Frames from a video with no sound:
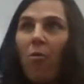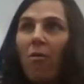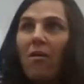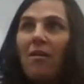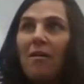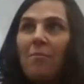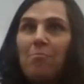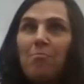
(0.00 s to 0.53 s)

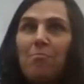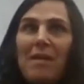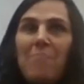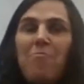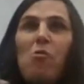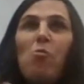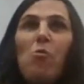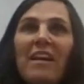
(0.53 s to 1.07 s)
wow,
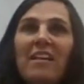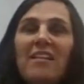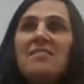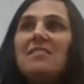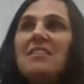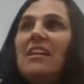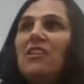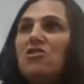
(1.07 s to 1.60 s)

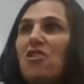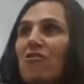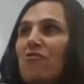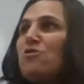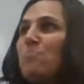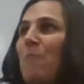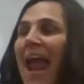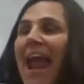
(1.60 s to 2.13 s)
people
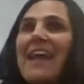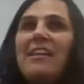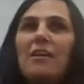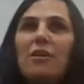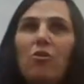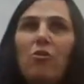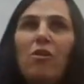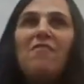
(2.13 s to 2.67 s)
witnessing each other's
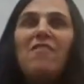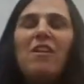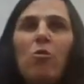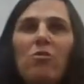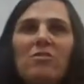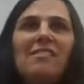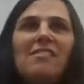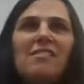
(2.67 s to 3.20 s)
pain and
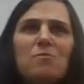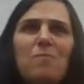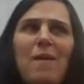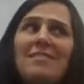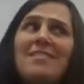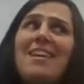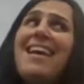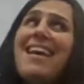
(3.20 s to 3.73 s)
grief and
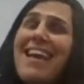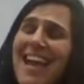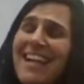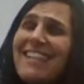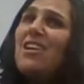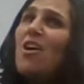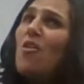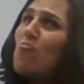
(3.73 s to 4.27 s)
holding the space,
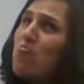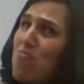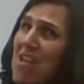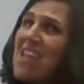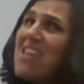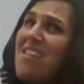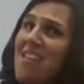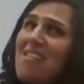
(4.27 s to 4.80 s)

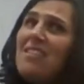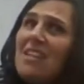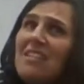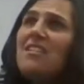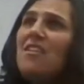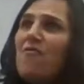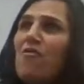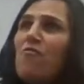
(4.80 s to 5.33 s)
it's a
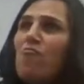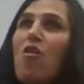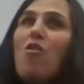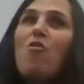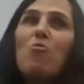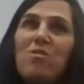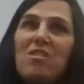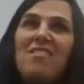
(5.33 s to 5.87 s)
really
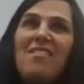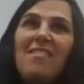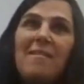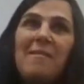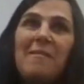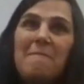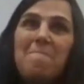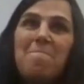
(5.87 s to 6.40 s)
different
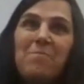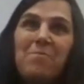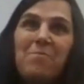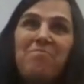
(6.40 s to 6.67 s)
road.